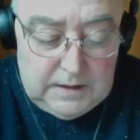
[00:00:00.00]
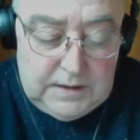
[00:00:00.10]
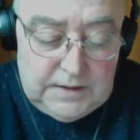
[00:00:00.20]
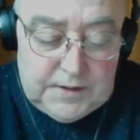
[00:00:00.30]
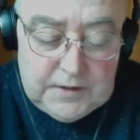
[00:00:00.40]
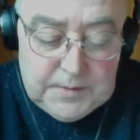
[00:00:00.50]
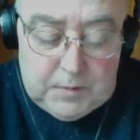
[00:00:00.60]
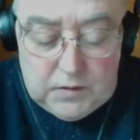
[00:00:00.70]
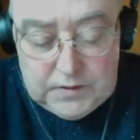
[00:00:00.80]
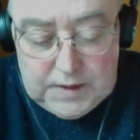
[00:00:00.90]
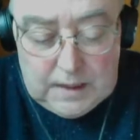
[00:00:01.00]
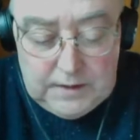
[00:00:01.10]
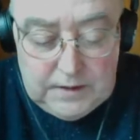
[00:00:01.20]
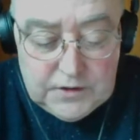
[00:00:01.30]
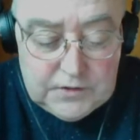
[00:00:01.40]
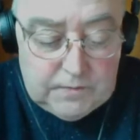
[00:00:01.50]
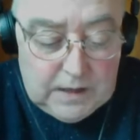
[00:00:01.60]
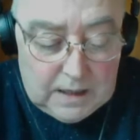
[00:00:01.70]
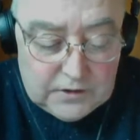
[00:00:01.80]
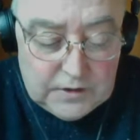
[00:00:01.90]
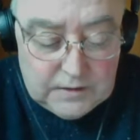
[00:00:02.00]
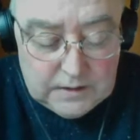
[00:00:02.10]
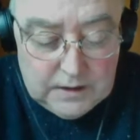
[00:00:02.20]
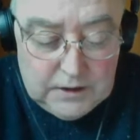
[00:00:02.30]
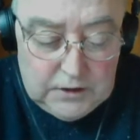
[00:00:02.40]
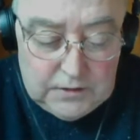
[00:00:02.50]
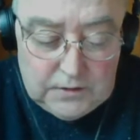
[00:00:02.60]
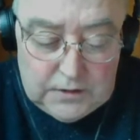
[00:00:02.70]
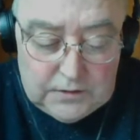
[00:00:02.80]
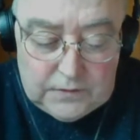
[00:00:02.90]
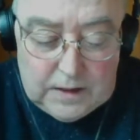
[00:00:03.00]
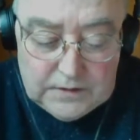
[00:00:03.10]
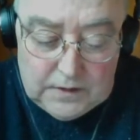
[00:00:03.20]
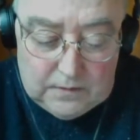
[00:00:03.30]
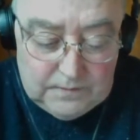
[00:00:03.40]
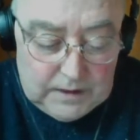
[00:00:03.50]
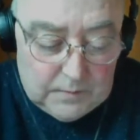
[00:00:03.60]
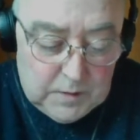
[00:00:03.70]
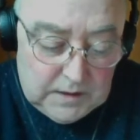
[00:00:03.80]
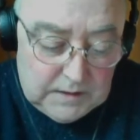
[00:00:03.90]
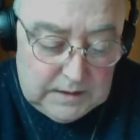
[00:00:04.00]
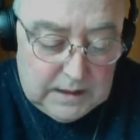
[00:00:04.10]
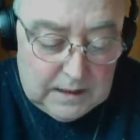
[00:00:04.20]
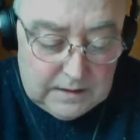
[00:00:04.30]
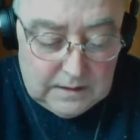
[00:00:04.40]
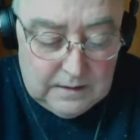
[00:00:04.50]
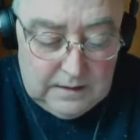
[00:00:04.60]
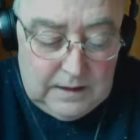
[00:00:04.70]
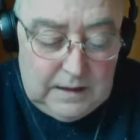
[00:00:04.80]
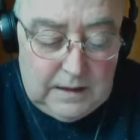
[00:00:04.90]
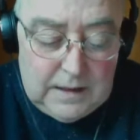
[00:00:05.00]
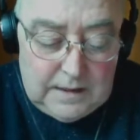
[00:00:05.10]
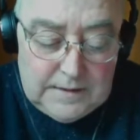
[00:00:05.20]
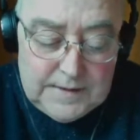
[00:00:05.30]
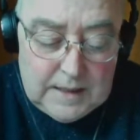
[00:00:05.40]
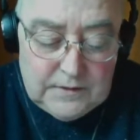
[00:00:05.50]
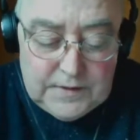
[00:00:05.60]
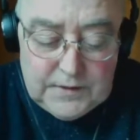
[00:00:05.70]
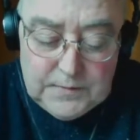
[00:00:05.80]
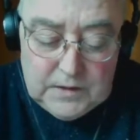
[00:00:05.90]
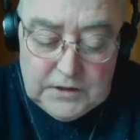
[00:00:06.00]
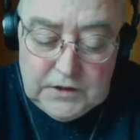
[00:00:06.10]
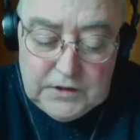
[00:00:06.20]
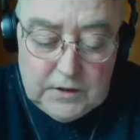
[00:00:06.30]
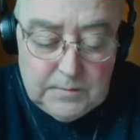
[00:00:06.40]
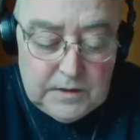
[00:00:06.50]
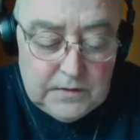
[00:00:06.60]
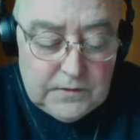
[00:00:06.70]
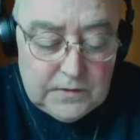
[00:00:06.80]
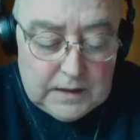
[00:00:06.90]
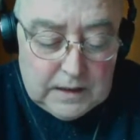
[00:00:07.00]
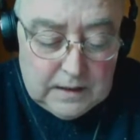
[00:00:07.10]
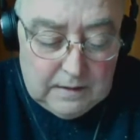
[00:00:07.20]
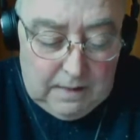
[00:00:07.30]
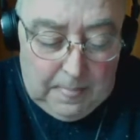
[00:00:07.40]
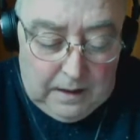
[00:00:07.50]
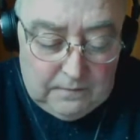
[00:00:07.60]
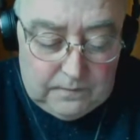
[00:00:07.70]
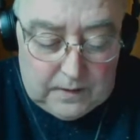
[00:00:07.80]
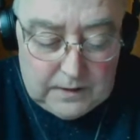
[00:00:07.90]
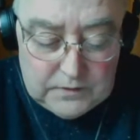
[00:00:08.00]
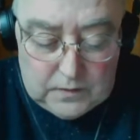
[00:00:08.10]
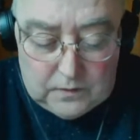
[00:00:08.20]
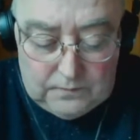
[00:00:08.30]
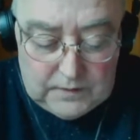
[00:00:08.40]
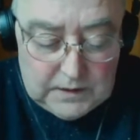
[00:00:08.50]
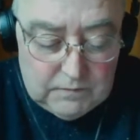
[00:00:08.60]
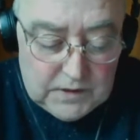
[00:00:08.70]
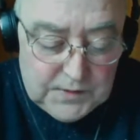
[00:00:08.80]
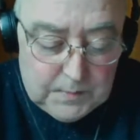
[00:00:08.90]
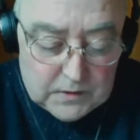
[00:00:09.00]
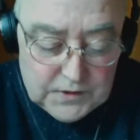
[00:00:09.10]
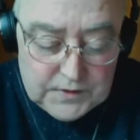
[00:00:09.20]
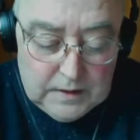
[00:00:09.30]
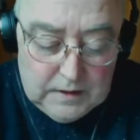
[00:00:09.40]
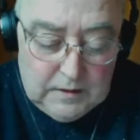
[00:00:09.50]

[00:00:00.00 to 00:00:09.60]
It is a spontaneous reaction to the threat of imminent death. Innate senses will determine and trigger a fight or flee response,